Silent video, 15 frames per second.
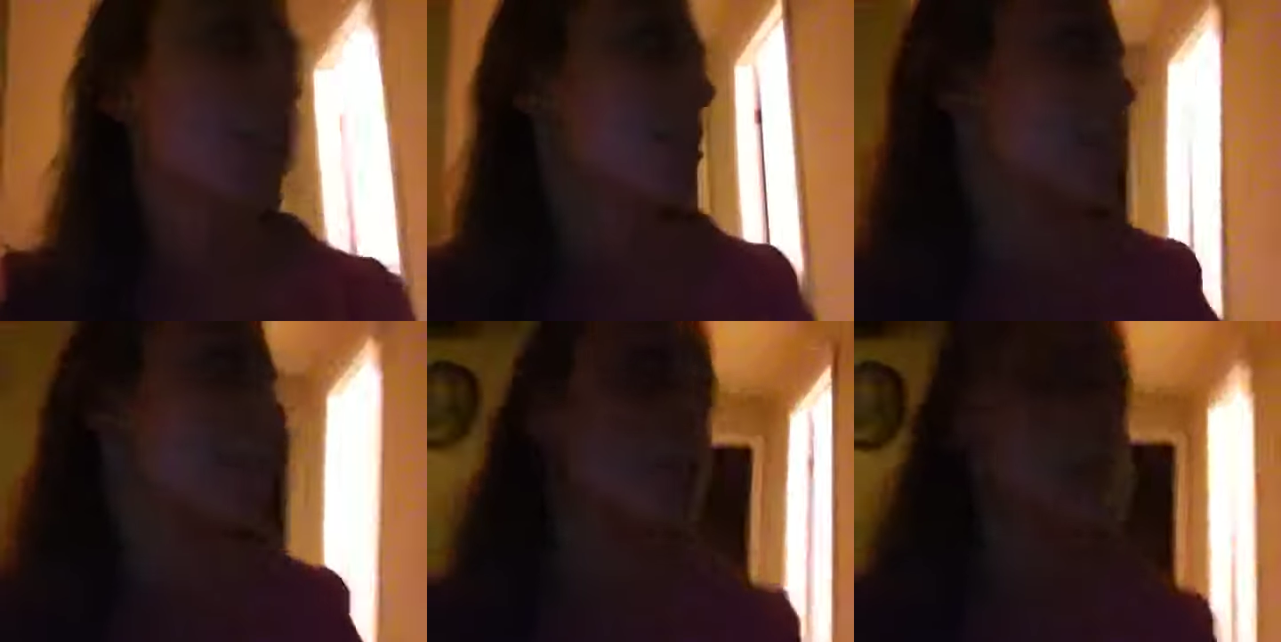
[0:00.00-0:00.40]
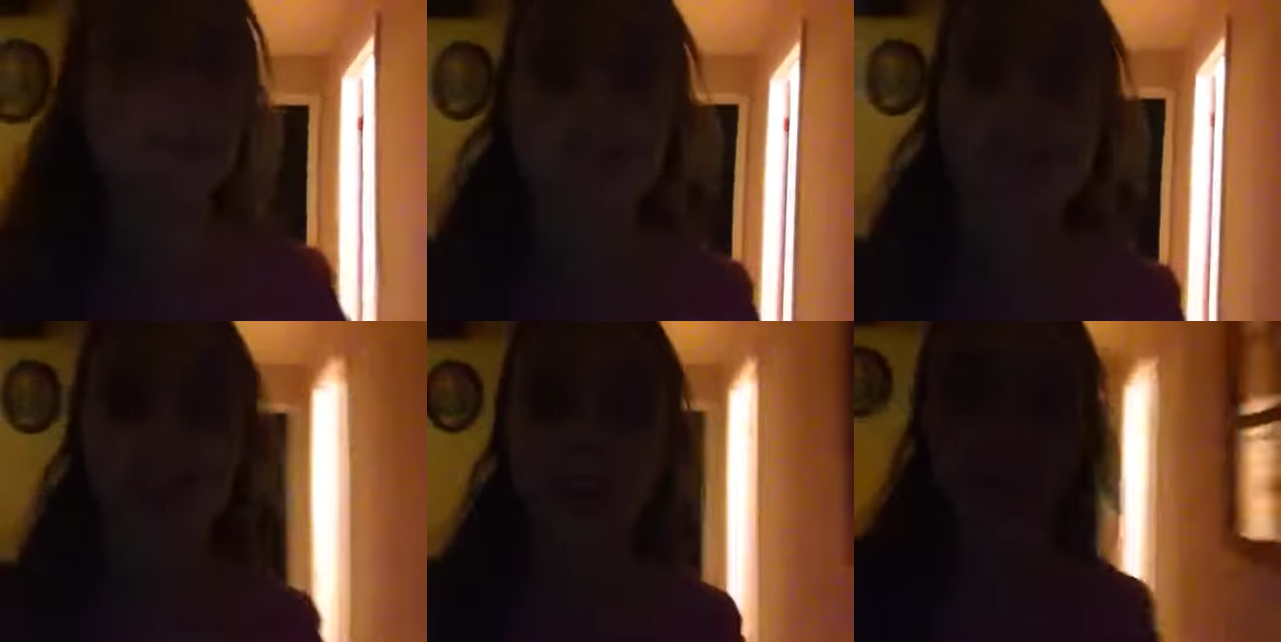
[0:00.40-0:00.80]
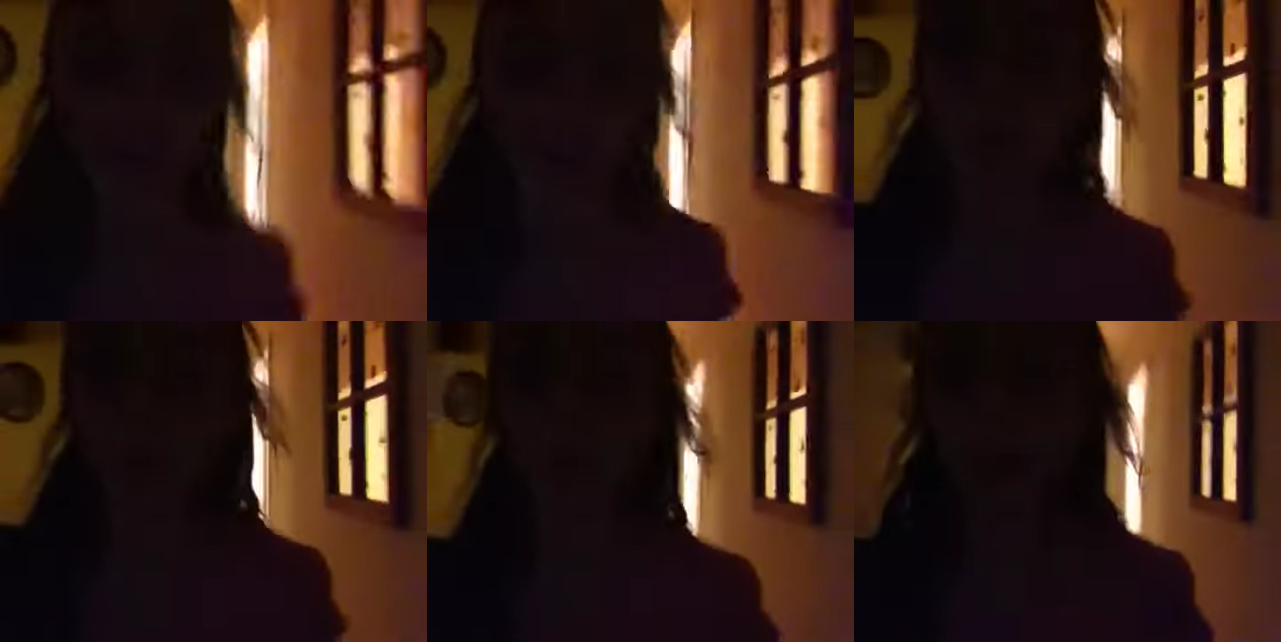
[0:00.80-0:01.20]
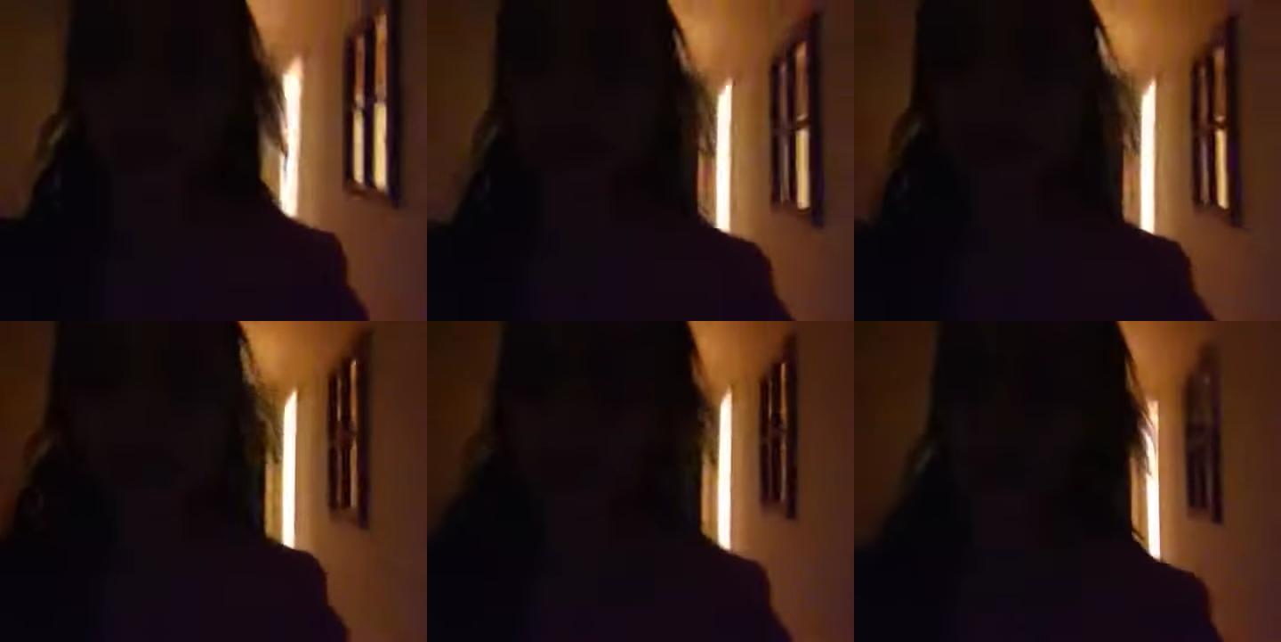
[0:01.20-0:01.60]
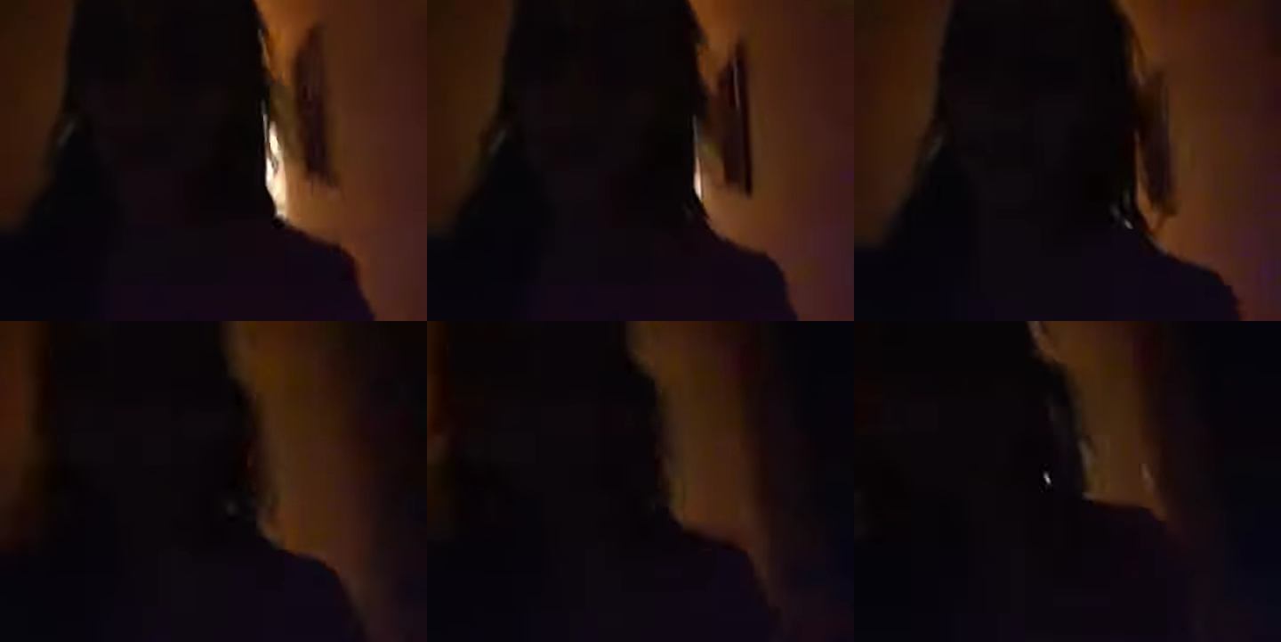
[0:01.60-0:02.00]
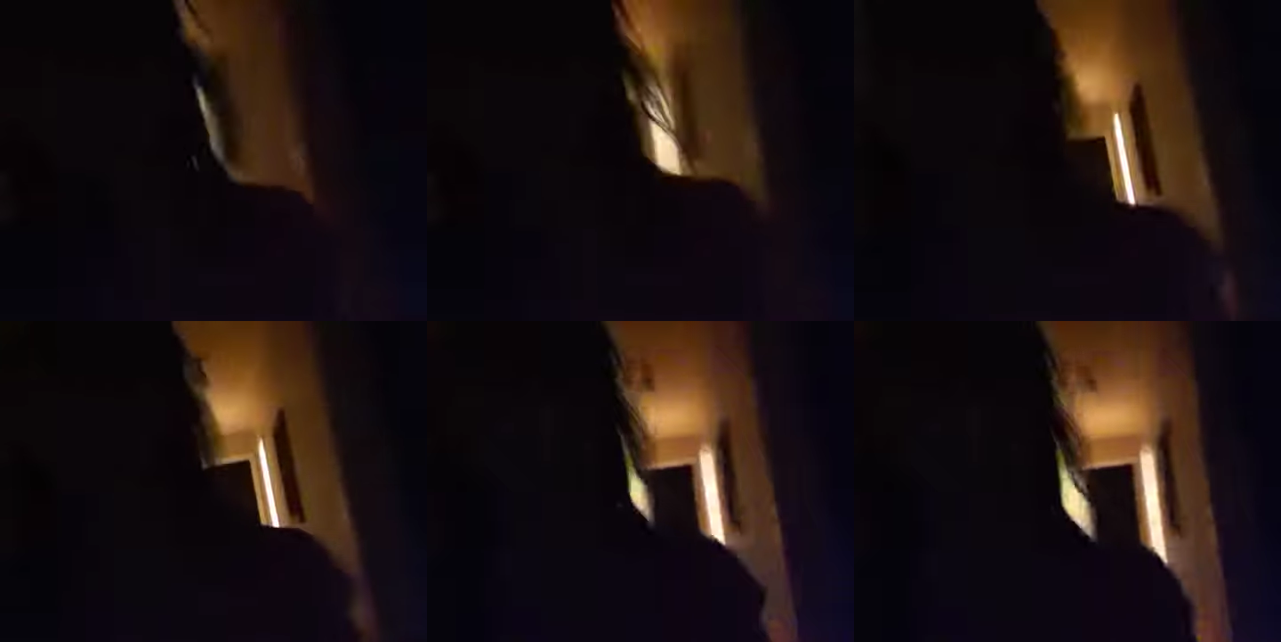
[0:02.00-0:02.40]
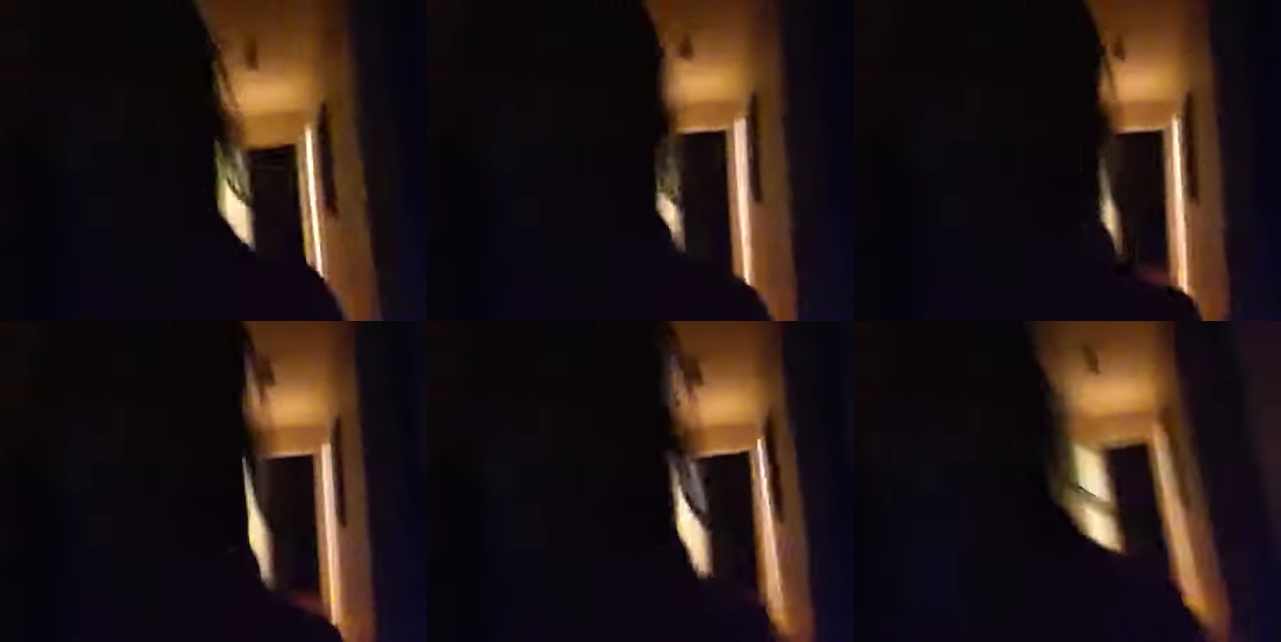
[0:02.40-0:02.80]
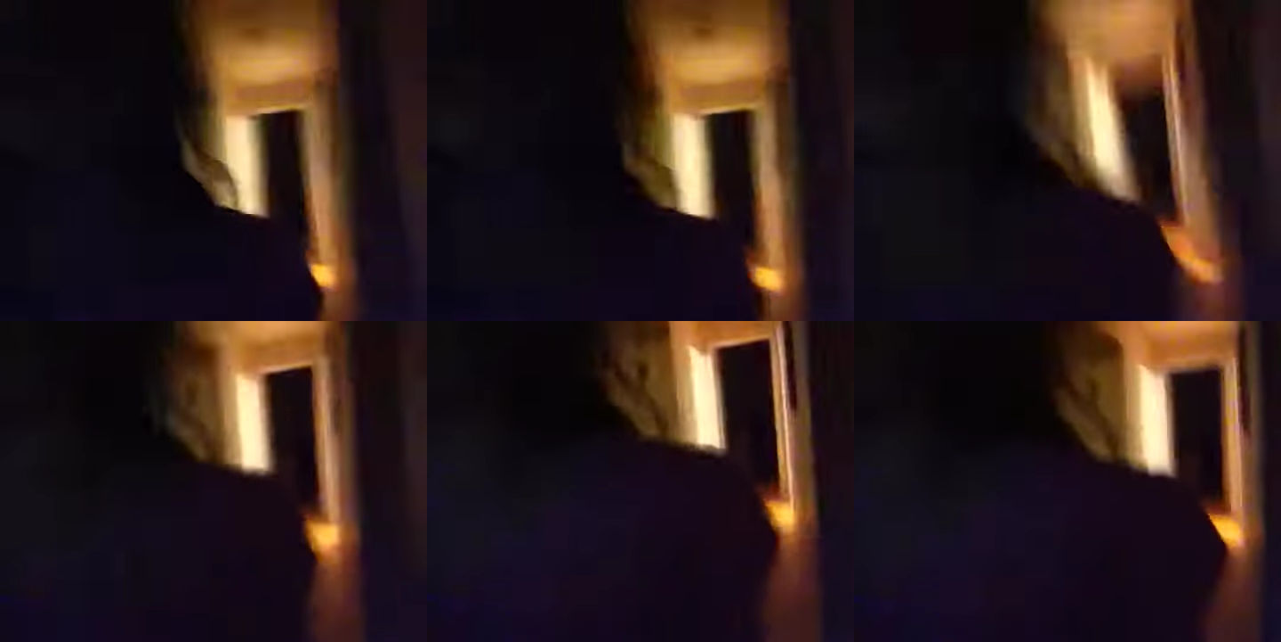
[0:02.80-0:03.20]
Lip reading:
(no speaker visible)